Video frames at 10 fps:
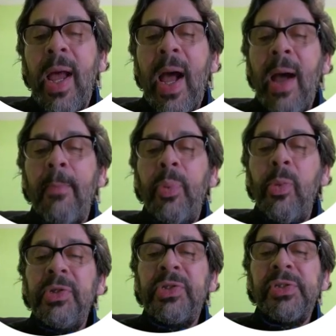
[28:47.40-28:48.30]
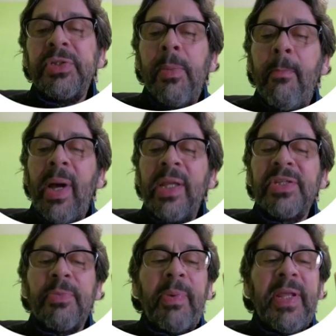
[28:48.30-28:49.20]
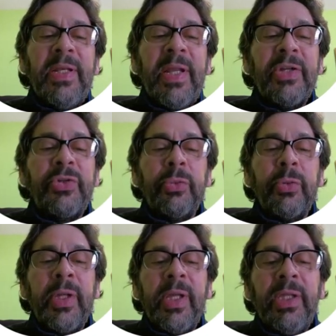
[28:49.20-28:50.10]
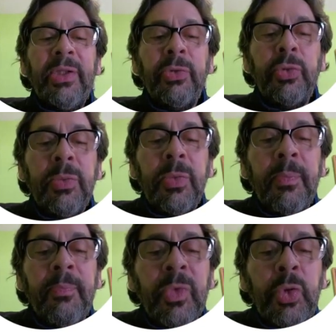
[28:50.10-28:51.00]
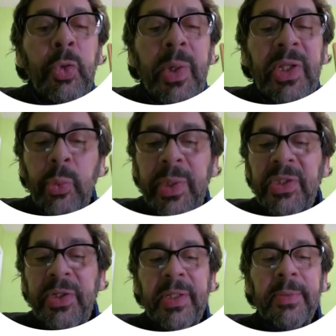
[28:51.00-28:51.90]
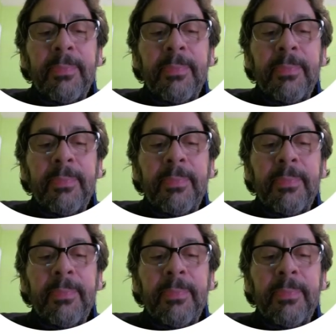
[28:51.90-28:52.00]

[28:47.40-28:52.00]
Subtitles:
and published by Spring Nature in 2023.